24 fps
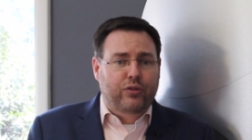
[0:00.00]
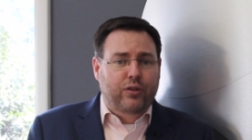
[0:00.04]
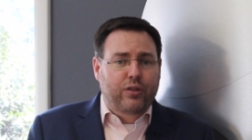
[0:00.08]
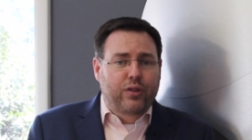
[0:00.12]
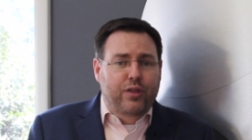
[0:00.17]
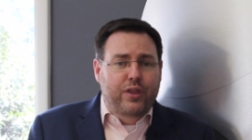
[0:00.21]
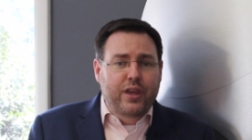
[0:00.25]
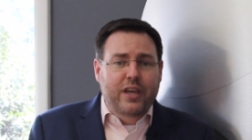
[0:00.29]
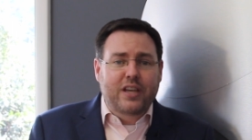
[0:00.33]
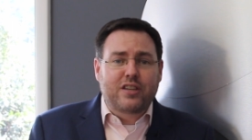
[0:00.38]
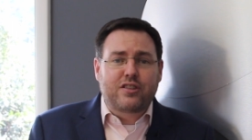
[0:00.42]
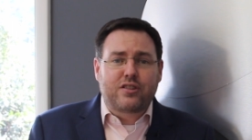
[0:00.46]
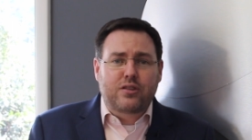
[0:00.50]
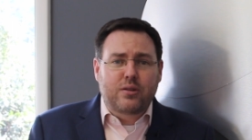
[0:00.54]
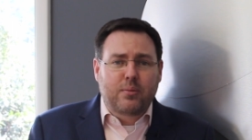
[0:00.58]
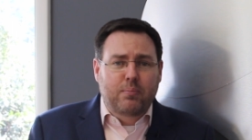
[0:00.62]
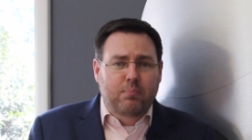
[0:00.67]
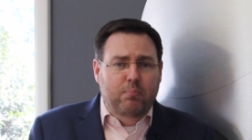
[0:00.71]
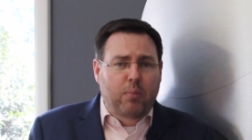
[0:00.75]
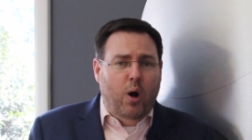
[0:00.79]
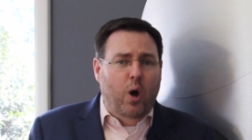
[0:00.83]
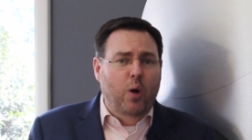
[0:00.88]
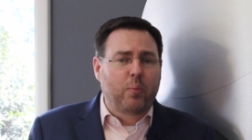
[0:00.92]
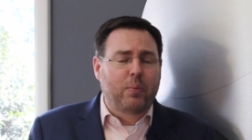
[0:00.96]
this
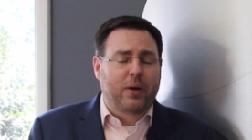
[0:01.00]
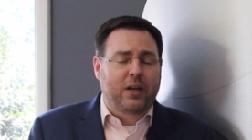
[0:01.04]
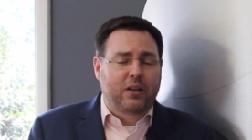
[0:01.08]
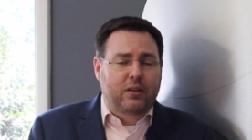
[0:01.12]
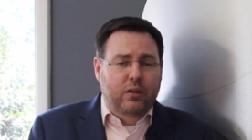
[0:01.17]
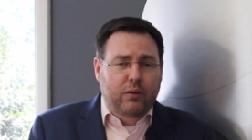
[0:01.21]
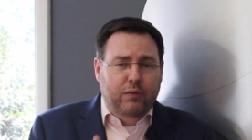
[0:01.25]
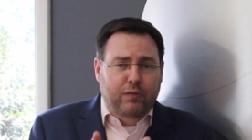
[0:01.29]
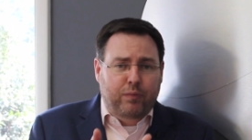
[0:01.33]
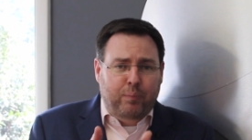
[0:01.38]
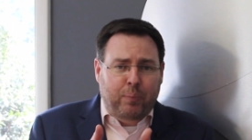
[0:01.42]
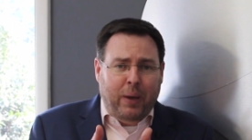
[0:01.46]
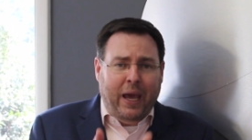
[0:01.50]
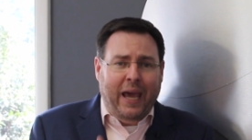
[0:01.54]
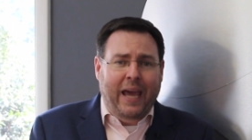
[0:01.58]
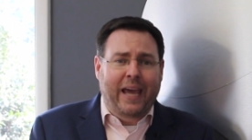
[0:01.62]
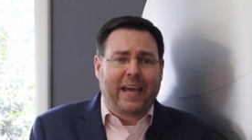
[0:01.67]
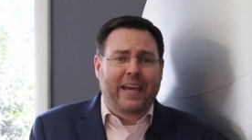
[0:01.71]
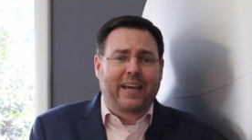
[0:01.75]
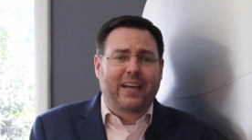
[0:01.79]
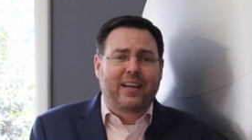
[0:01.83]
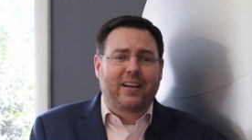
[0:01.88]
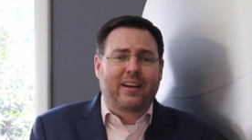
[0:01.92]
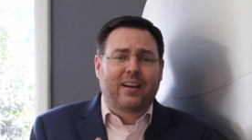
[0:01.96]
moment of
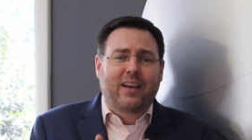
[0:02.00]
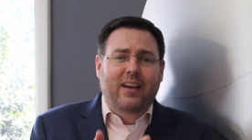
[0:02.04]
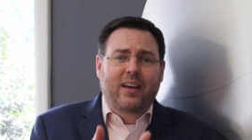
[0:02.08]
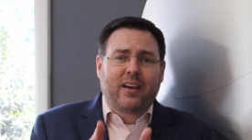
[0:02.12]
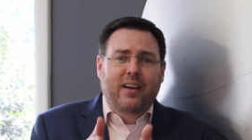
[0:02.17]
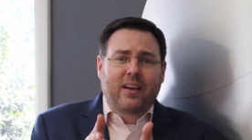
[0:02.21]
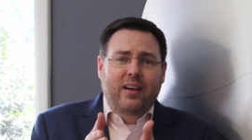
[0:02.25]
pain